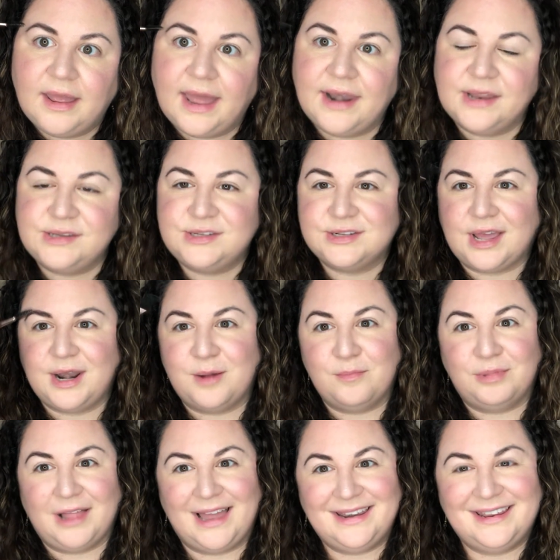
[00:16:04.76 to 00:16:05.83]
And it's gonna
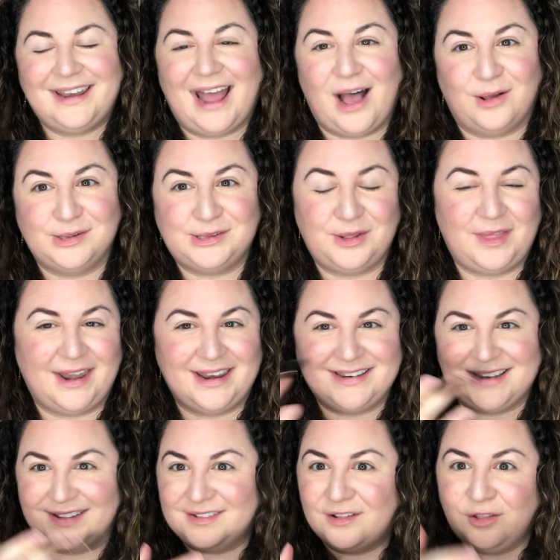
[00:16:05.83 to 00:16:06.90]
blend it out so that it
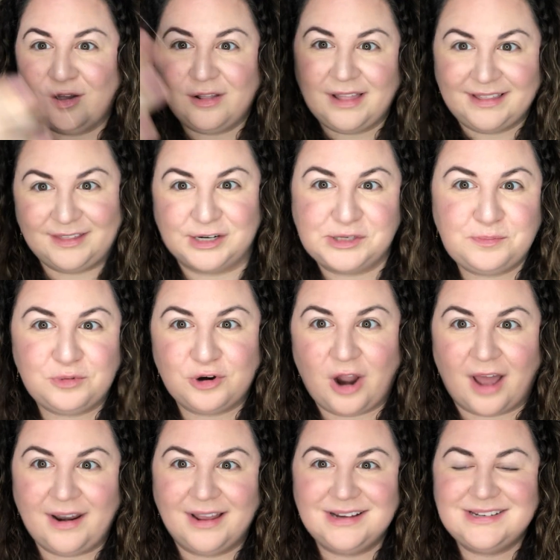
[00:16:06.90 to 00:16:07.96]
doesn't look like there's
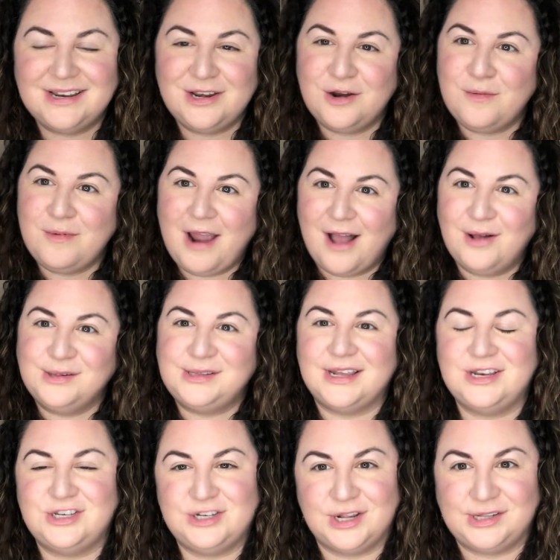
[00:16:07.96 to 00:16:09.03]
product in your brows,
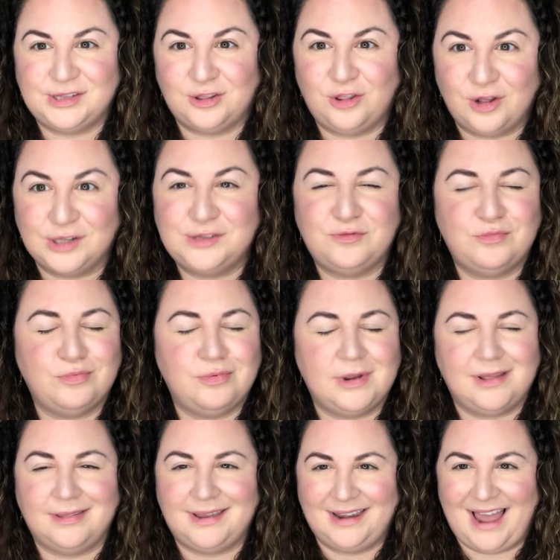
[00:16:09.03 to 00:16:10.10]
it just looks
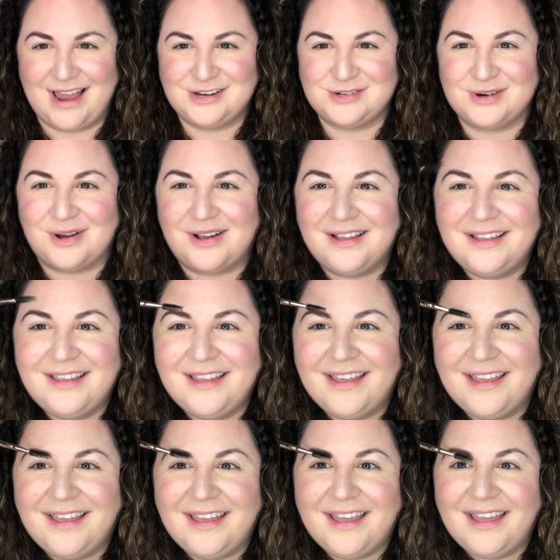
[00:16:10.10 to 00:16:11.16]
really natural.
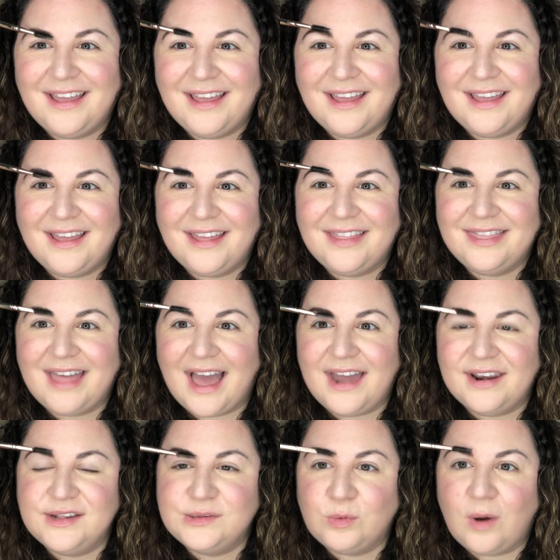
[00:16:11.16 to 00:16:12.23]

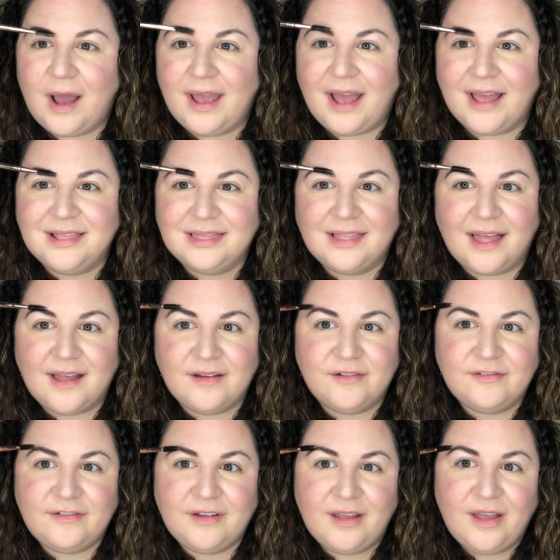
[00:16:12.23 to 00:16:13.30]
That is why I
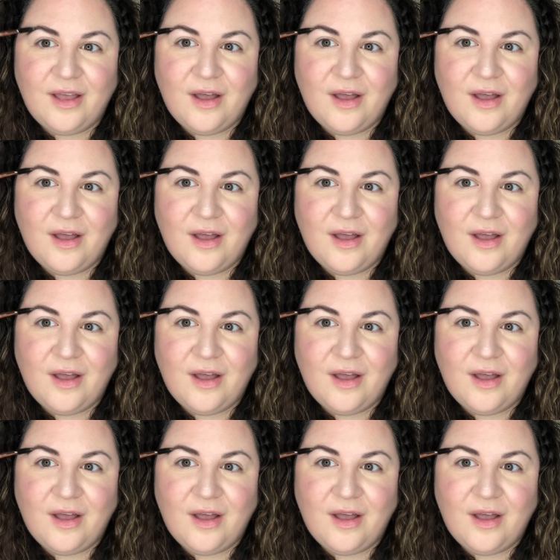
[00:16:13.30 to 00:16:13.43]
love